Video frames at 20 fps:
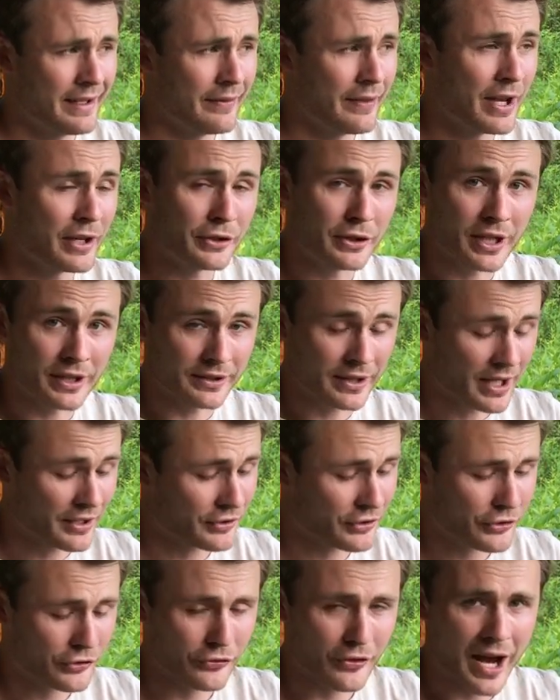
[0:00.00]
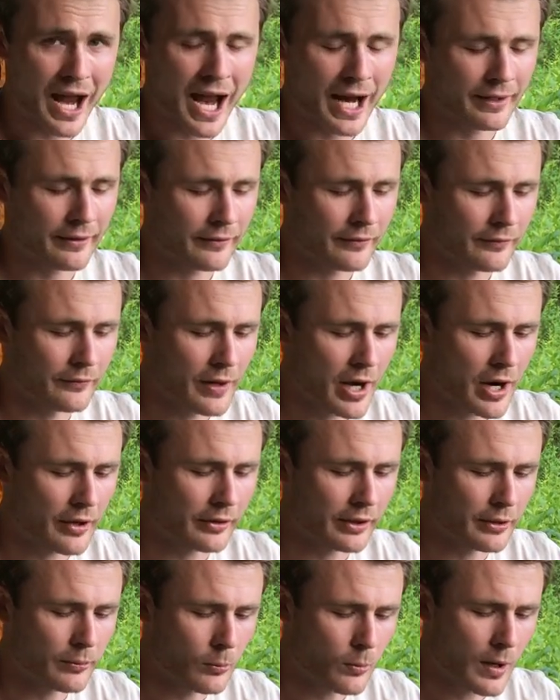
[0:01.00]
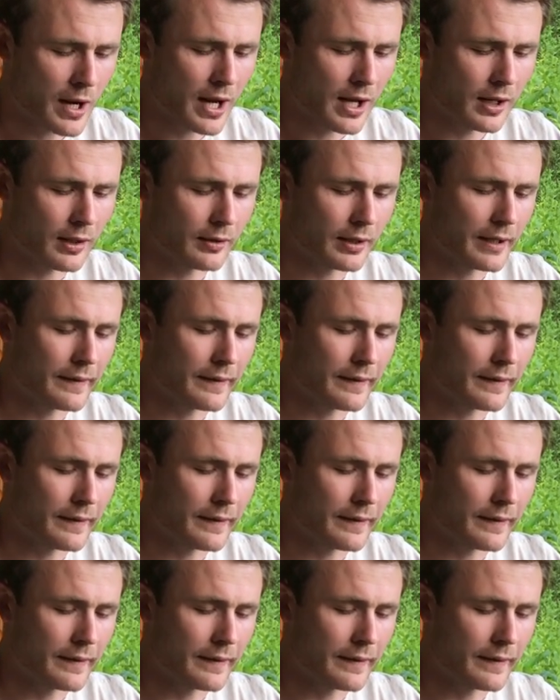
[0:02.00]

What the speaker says: it does track very well.